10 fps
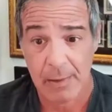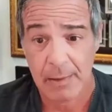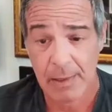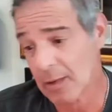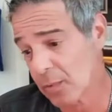
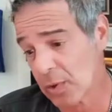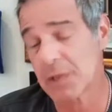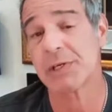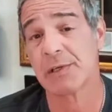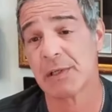And it works
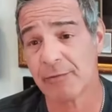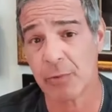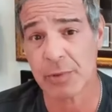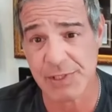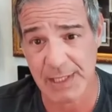until
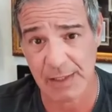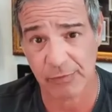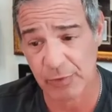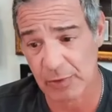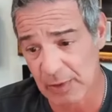everyone stands
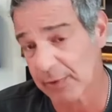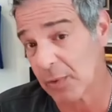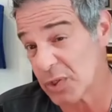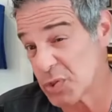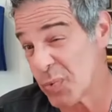for delivery,
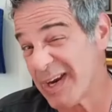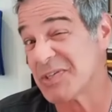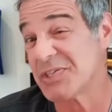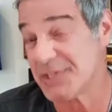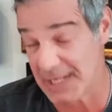which we are
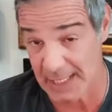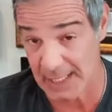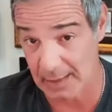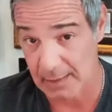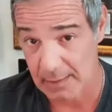
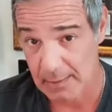seeing.